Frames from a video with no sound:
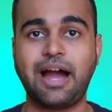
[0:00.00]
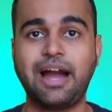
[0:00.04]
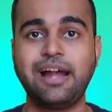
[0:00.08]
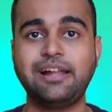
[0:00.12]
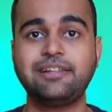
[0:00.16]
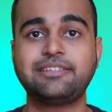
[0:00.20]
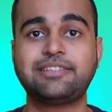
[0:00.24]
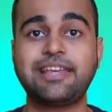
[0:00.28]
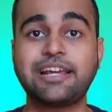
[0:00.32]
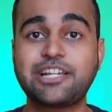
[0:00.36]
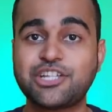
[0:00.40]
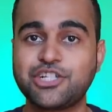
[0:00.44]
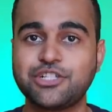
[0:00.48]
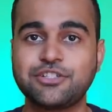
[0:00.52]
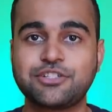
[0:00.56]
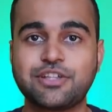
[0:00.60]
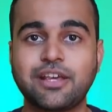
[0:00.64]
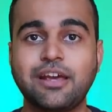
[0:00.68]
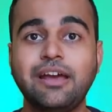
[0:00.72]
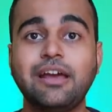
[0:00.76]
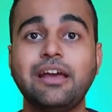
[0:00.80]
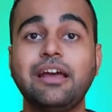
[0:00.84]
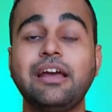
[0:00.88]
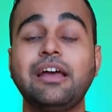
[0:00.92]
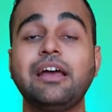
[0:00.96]
IELTS sections
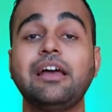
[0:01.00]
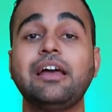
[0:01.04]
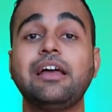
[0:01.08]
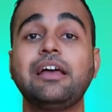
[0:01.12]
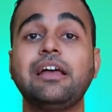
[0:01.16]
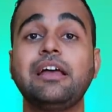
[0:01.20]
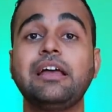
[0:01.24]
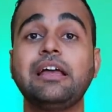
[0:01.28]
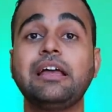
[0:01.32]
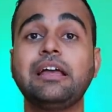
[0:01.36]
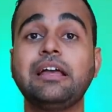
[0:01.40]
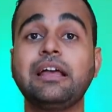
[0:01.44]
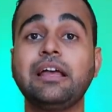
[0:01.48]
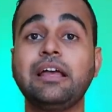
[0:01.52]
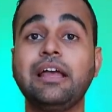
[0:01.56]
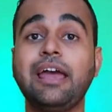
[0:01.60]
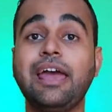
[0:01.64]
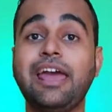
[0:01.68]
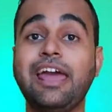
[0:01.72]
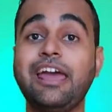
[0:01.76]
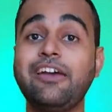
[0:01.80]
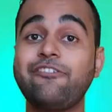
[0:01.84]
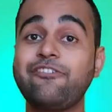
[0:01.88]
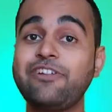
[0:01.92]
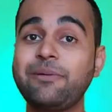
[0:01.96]

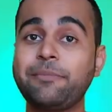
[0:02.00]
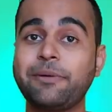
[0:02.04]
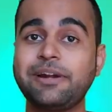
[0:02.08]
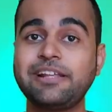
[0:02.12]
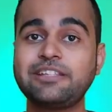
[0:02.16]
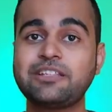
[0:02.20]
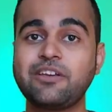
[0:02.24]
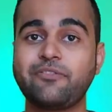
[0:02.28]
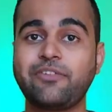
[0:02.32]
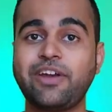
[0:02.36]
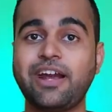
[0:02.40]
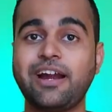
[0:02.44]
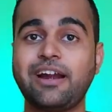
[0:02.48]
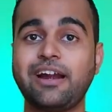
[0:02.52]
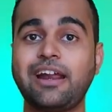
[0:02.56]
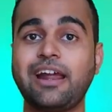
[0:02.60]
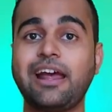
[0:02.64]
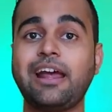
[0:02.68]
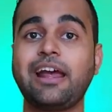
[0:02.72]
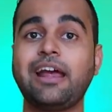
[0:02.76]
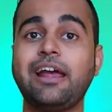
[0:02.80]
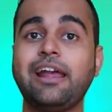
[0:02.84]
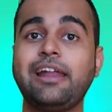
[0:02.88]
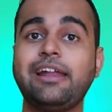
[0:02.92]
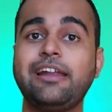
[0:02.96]
everybody's aware
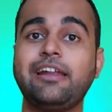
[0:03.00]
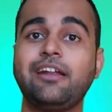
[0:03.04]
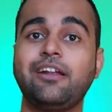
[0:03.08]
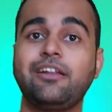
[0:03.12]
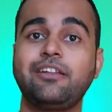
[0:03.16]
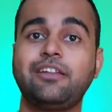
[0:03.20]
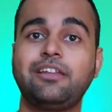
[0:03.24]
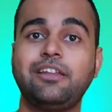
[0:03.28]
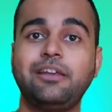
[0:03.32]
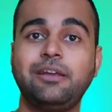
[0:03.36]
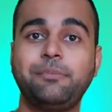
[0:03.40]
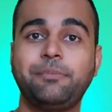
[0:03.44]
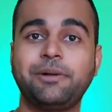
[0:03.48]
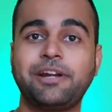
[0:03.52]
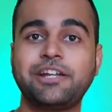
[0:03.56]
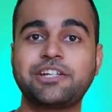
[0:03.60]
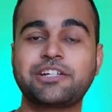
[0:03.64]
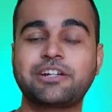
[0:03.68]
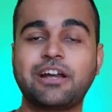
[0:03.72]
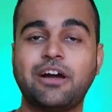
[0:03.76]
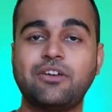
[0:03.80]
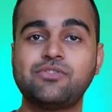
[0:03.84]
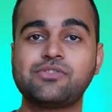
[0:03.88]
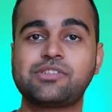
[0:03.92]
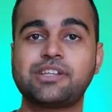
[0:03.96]
and the British
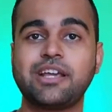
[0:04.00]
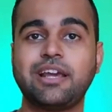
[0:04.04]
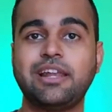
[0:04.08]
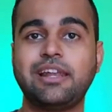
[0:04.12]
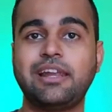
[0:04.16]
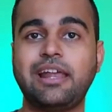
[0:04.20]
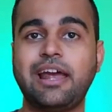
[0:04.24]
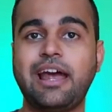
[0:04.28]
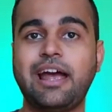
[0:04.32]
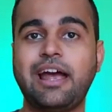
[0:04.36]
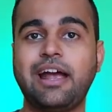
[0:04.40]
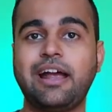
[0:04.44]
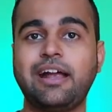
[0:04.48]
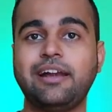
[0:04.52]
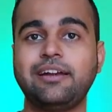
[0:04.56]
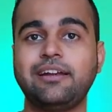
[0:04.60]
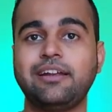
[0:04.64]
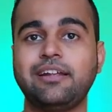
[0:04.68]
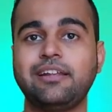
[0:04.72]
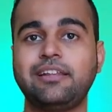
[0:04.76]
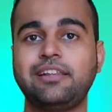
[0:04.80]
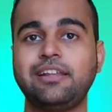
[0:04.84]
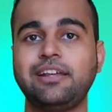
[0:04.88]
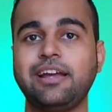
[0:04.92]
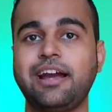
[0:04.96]
Council
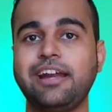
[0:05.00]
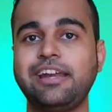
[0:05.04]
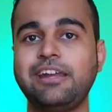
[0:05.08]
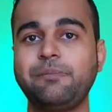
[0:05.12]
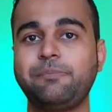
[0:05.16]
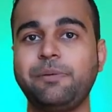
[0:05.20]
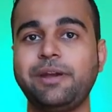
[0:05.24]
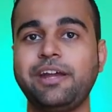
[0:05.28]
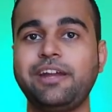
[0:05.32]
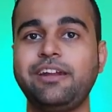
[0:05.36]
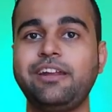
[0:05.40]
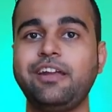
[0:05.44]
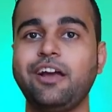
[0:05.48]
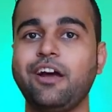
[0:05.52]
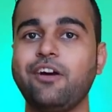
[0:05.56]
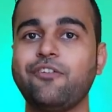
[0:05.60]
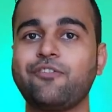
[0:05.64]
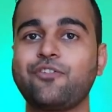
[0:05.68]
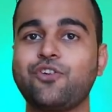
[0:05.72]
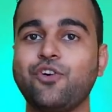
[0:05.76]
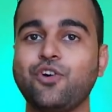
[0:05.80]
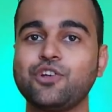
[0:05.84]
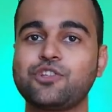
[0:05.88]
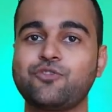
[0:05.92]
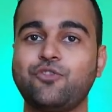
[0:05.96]
and the IDP India
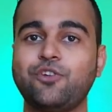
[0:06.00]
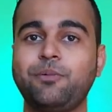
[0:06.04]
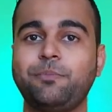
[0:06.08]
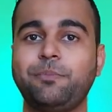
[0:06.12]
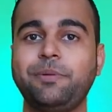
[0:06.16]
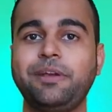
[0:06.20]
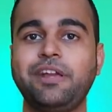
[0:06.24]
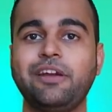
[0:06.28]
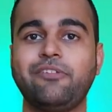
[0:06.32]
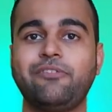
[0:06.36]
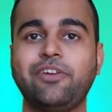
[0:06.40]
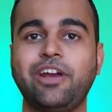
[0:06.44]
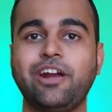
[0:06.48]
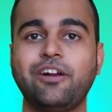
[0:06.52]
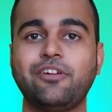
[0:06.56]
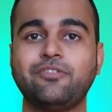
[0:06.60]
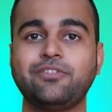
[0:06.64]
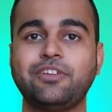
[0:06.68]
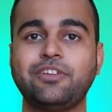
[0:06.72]
of course would be aware